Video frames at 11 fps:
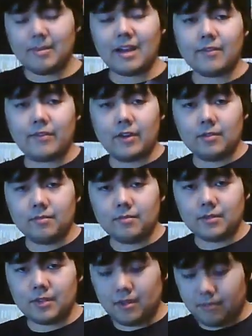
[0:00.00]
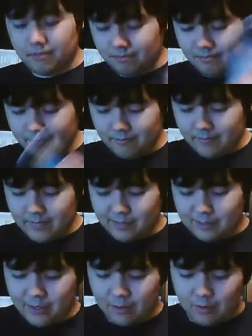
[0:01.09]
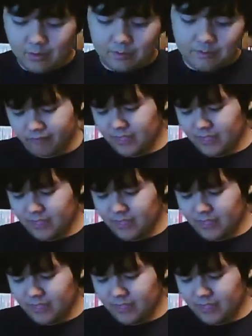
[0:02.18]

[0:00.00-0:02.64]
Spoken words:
microphone, so that's pretty cool.